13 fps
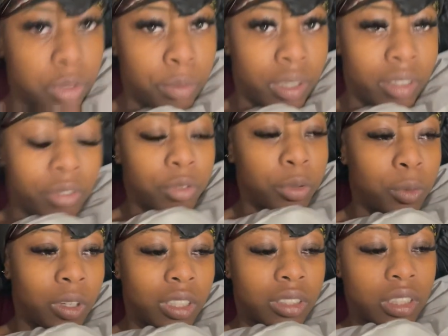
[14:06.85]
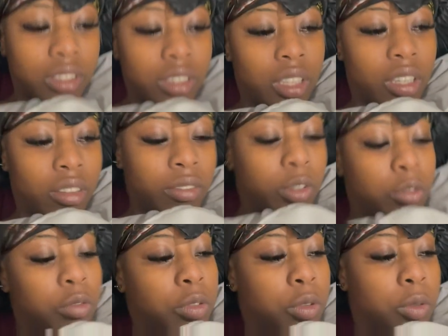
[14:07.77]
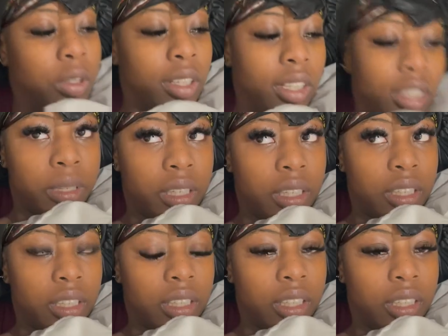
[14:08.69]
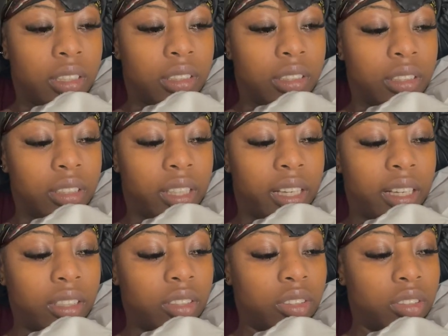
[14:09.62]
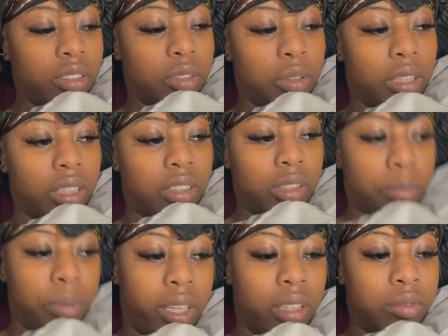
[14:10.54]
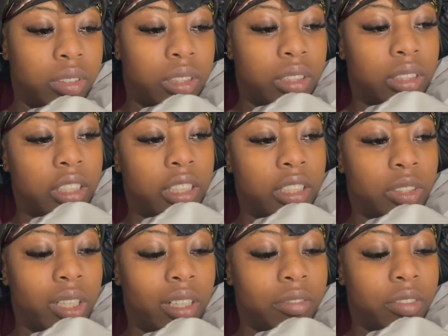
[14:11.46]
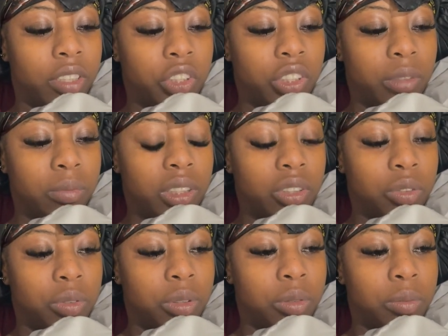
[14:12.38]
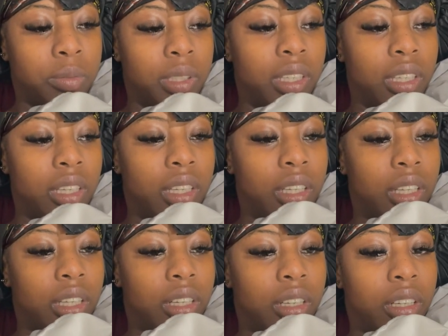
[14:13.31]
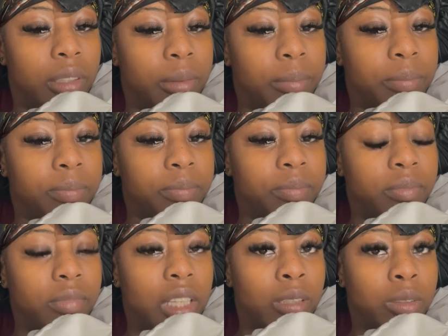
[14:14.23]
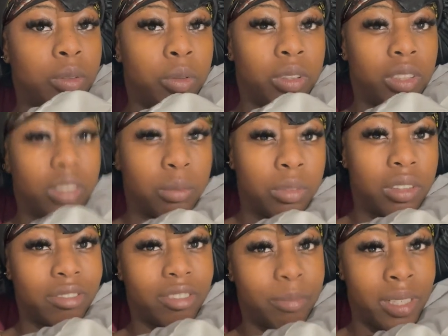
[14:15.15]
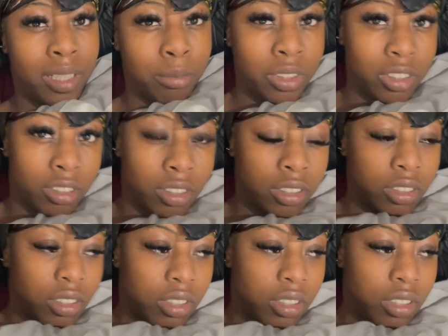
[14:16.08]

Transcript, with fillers: to buy food because I actually have no food. But yeah, so that's the plan for today. Try to finish up this room. Um, I also ordered some stuff from Amazon